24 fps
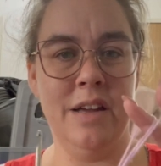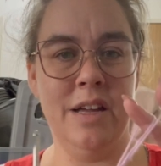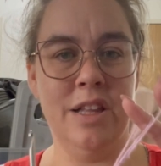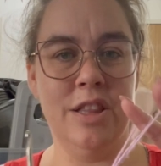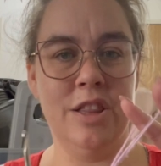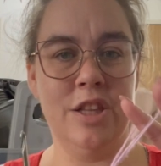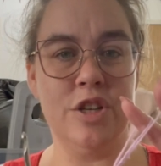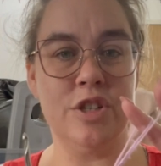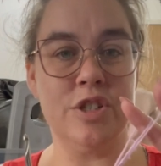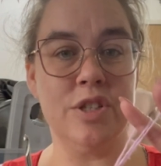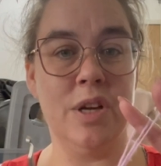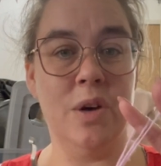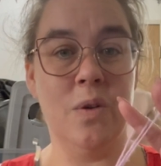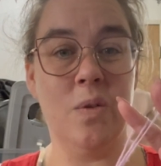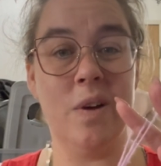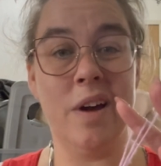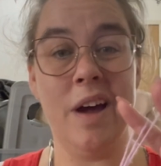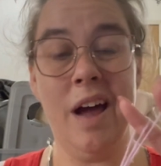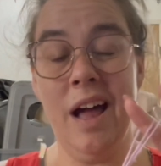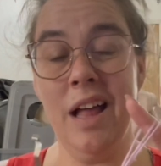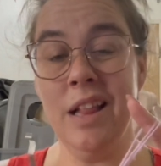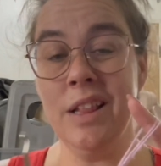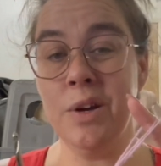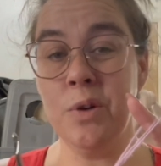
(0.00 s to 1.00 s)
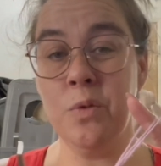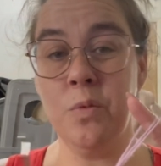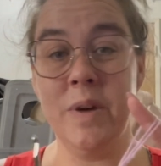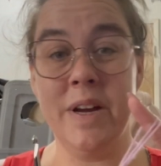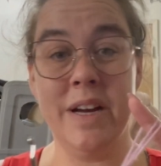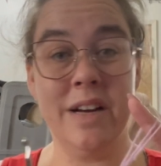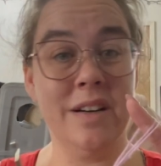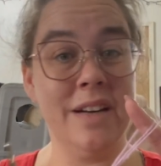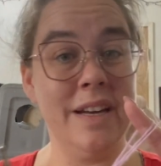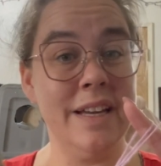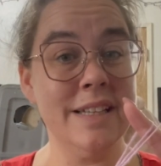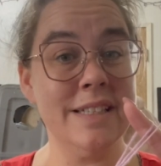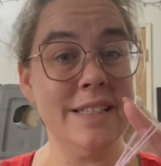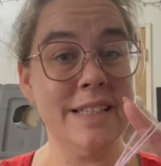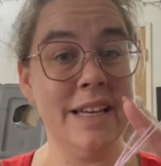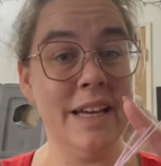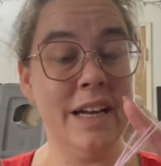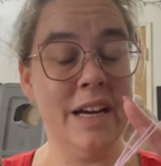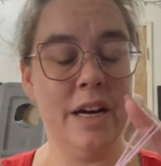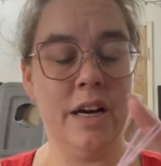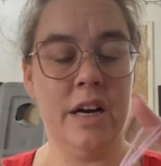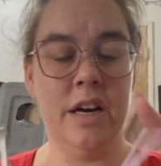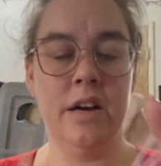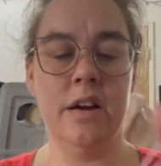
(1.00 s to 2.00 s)
There's no color weirdness
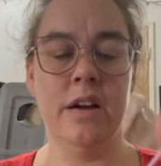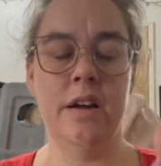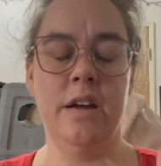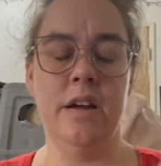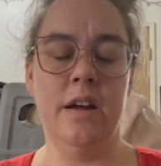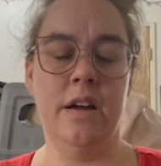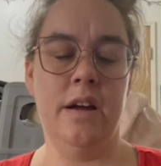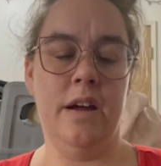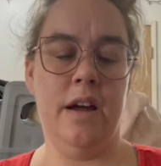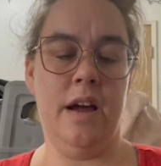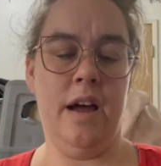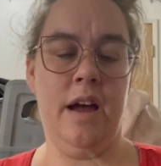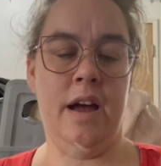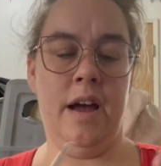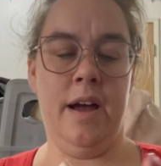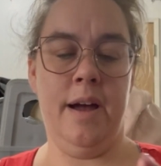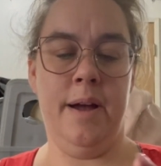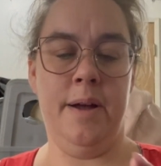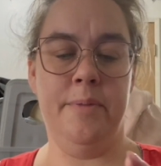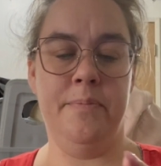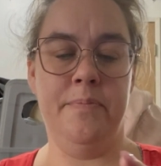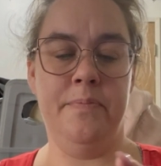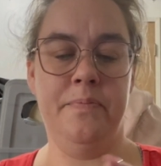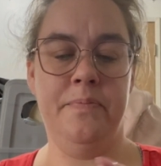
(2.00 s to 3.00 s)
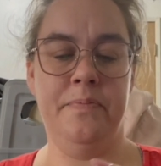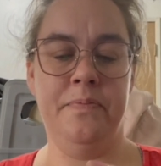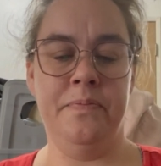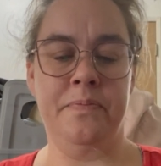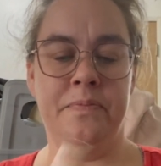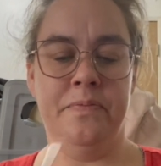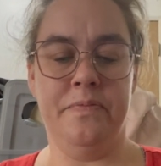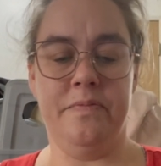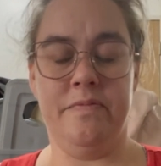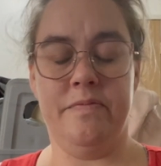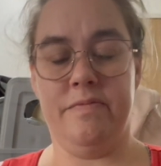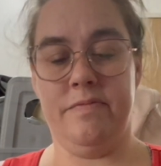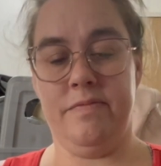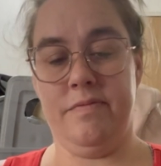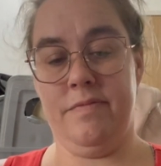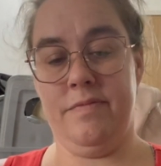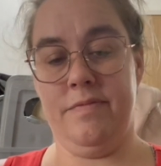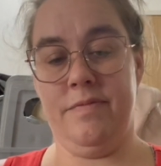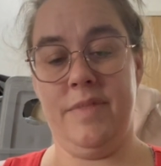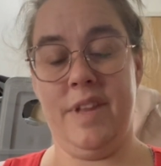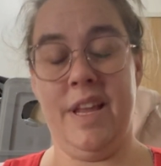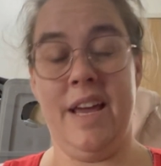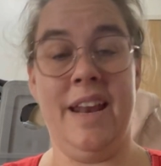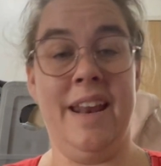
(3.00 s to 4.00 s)
here, and
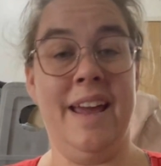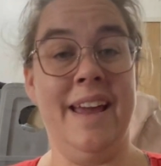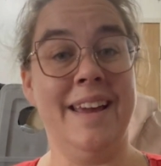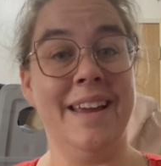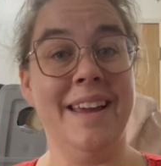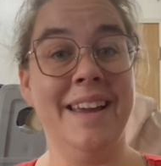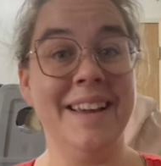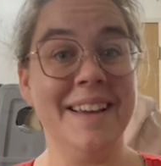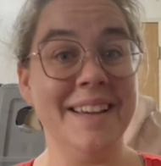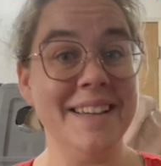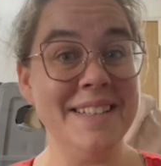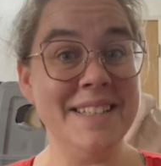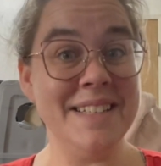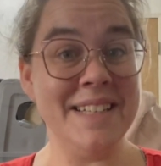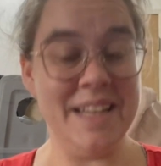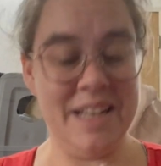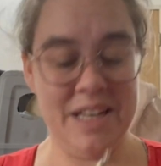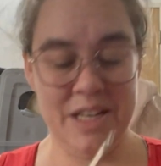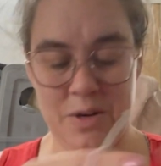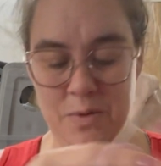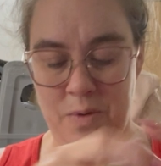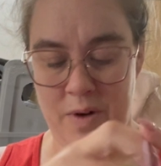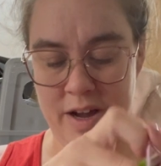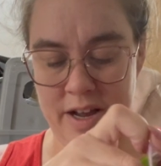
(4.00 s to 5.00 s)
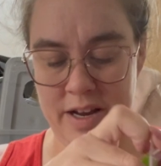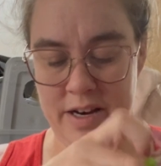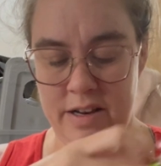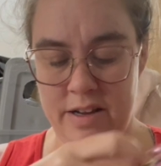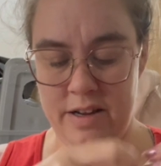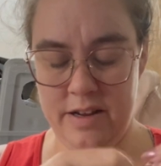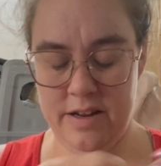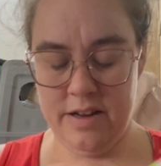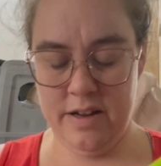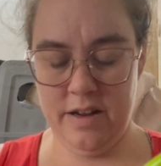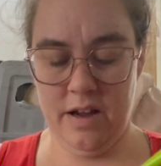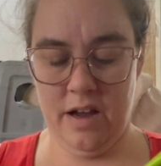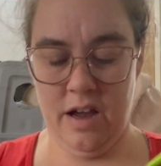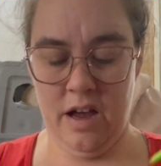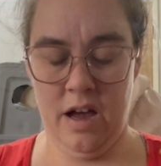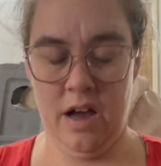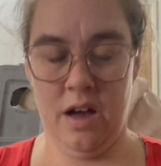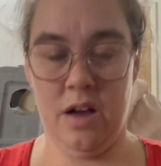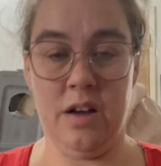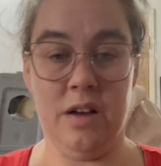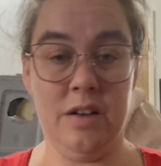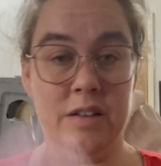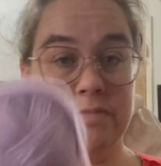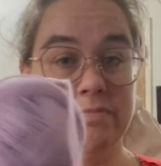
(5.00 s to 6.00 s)
I can continue on.
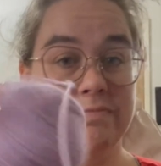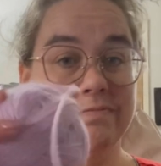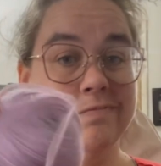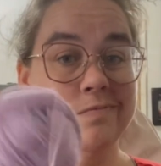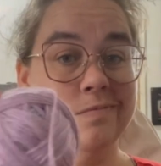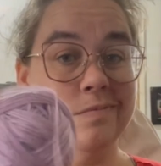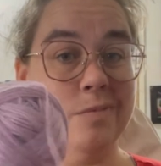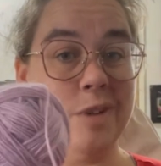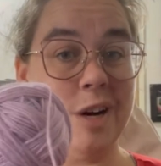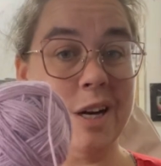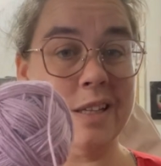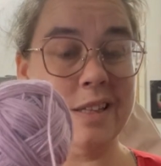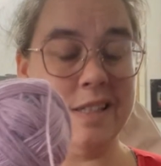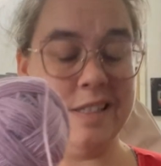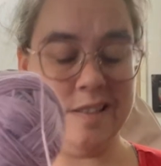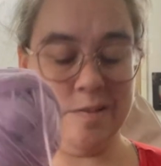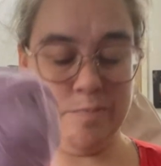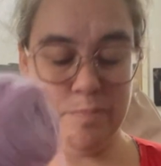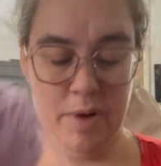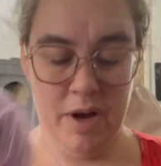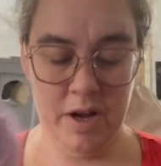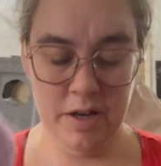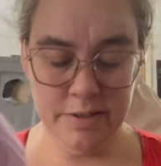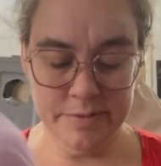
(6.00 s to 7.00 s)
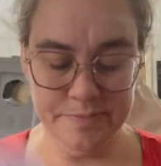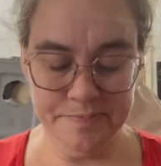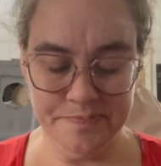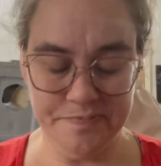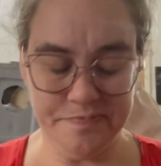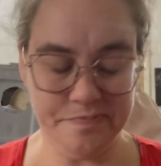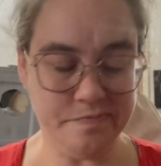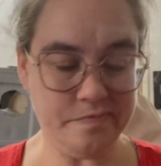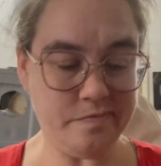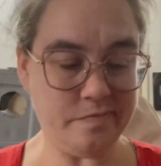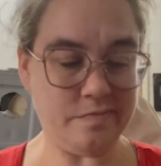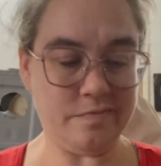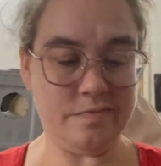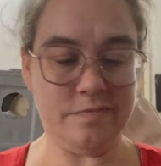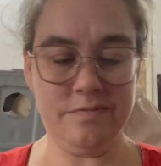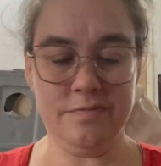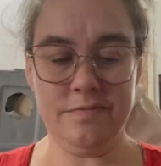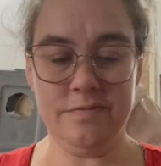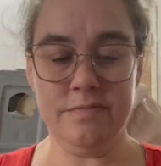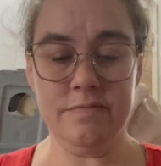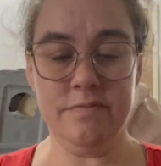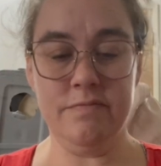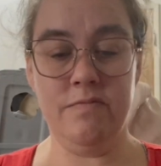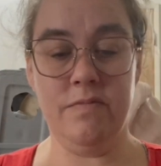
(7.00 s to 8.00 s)
I'll work this ball
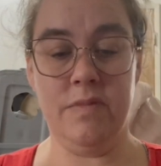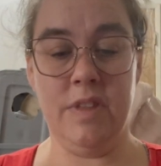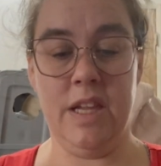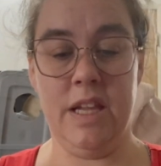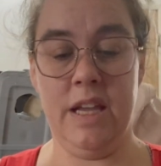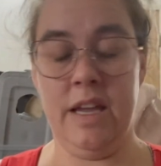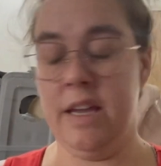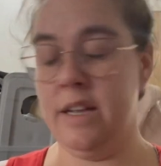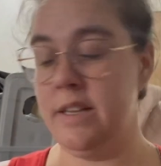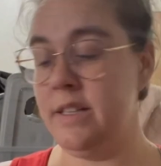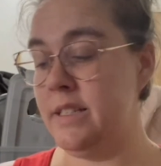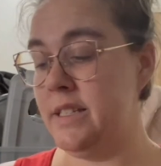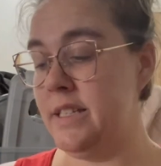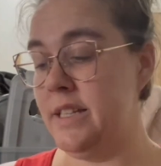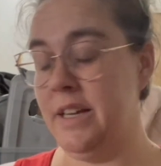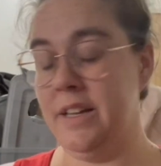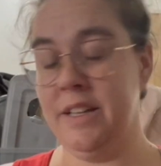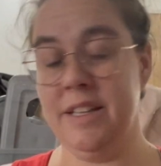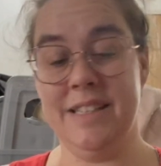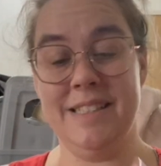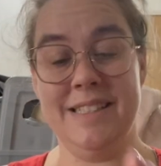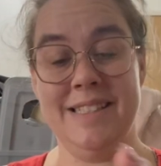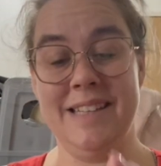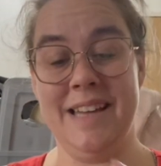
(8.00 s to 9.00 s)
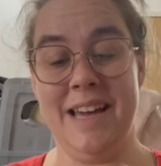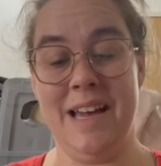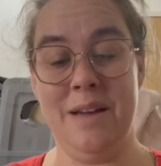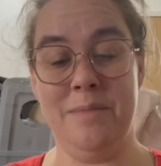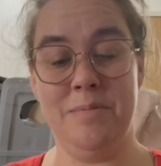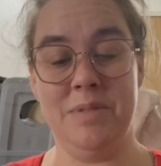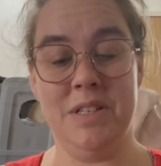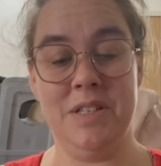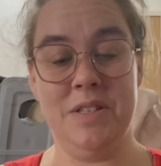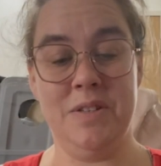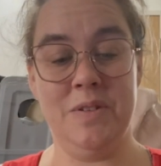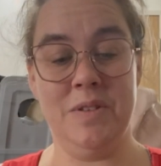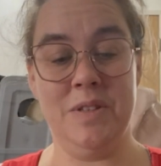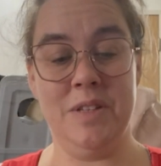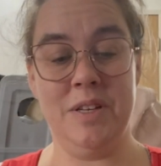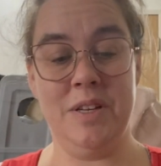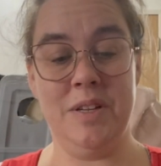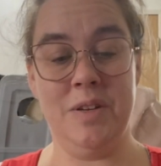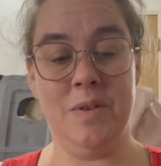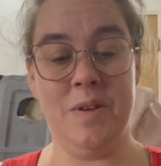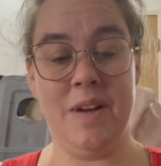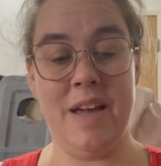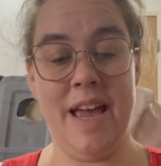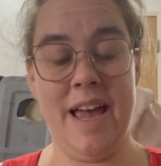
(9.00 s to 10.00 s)
until it's time to do the
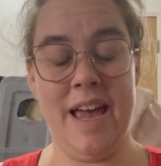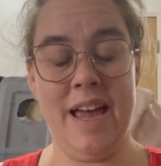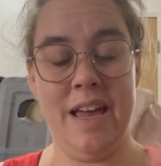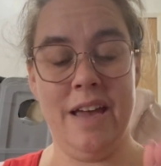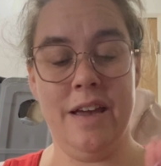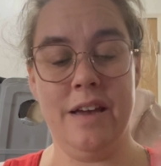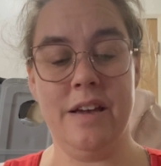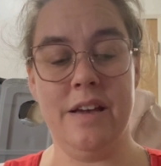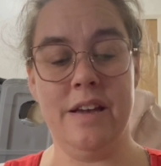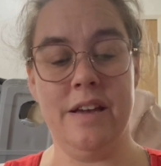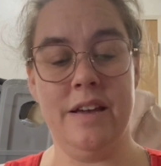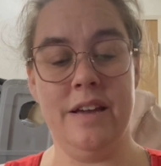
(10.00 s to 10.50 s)
new cake.